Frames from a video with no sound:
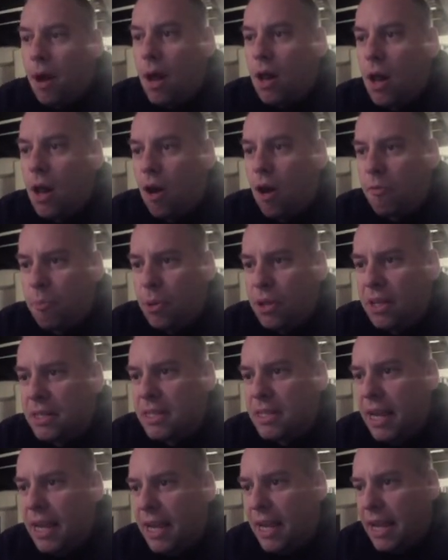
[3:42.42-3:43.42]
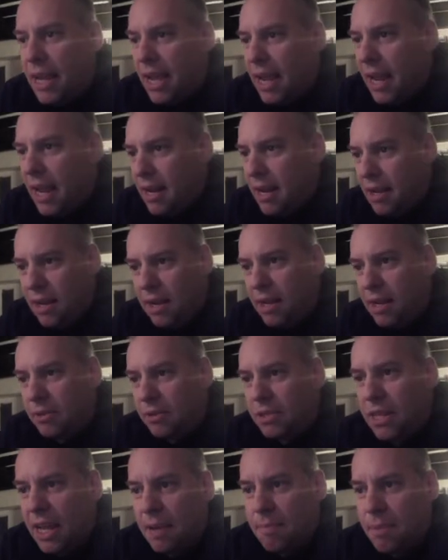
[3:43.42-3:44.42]
I've put this here in a little
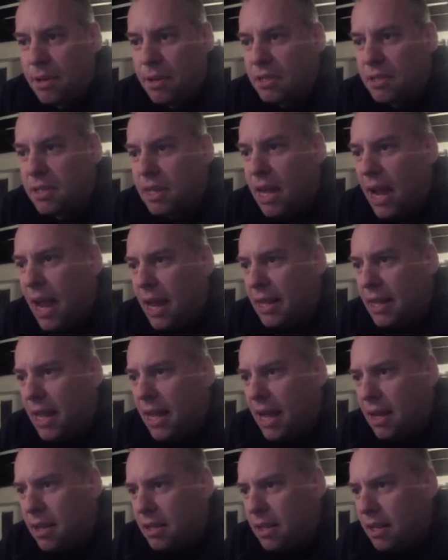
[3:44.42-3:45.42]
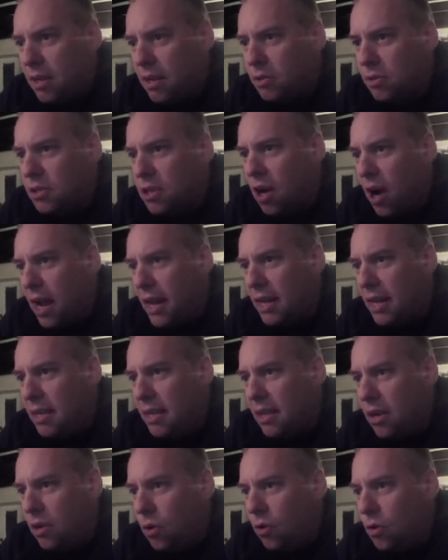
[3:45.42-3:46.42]
statement, and that little sign
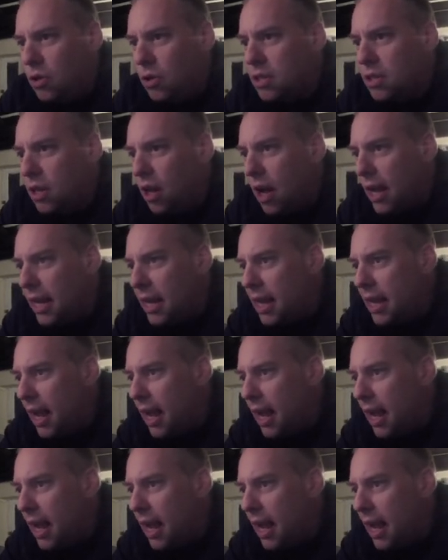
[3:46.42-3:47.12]
that looks like